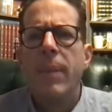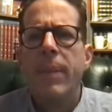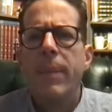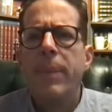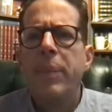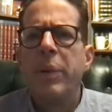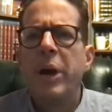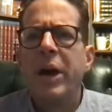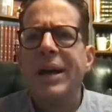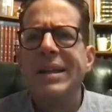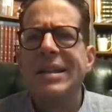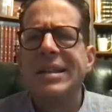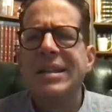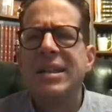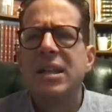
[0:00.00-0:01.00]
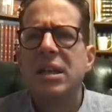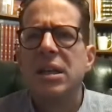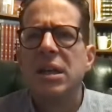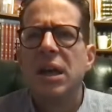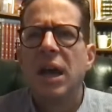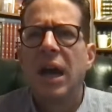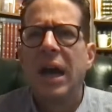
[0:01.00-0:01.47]
But
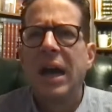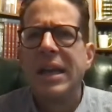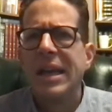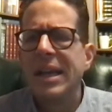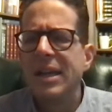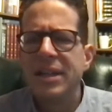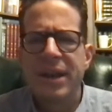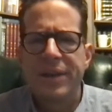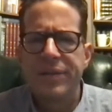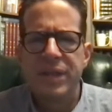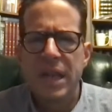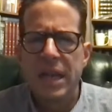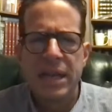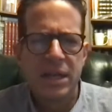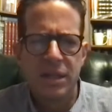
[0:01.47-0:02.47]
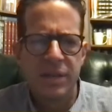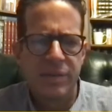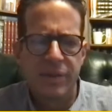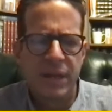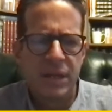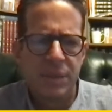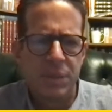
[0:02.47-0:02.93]
I can't have 10x
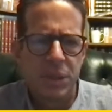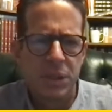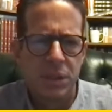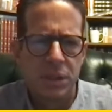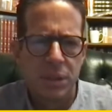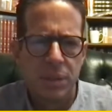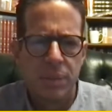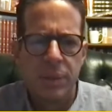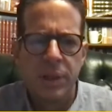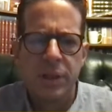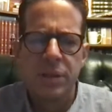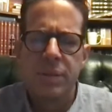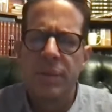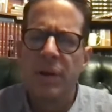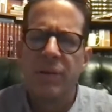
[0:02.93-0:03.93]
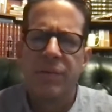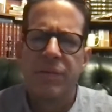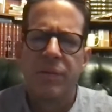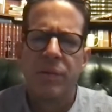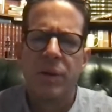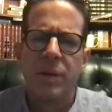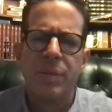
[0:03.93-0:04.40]
investments because about
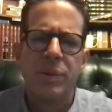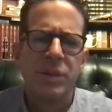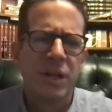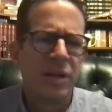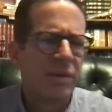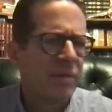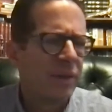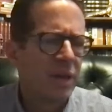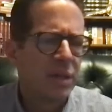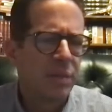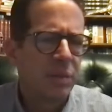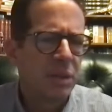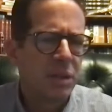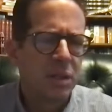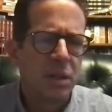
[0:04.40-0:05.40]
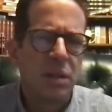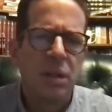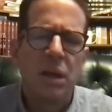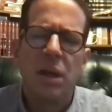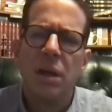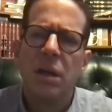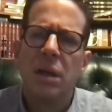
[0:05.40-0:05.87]
40% of investments in
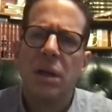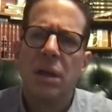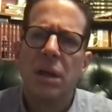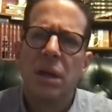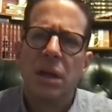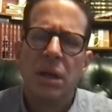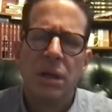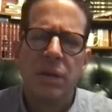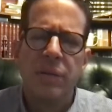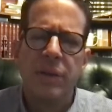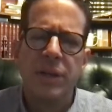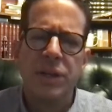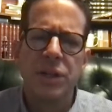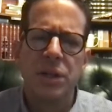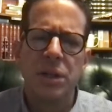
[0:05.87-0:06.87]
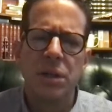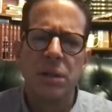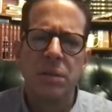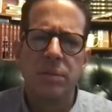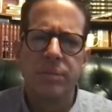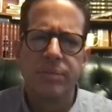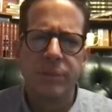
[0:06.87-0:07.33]
venture
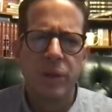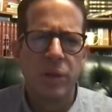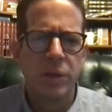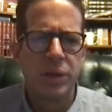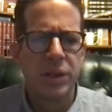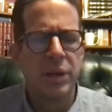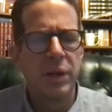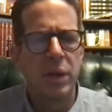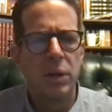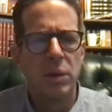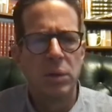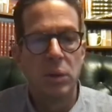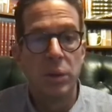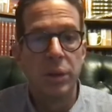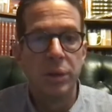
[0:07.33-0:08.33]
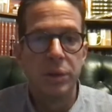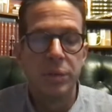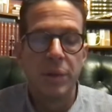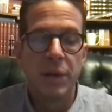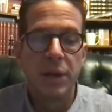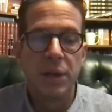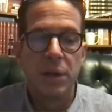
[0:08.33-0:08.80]
go to zero, or you lose
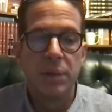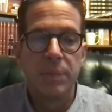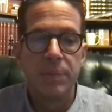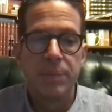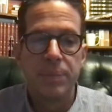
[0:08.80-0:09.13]
money on them.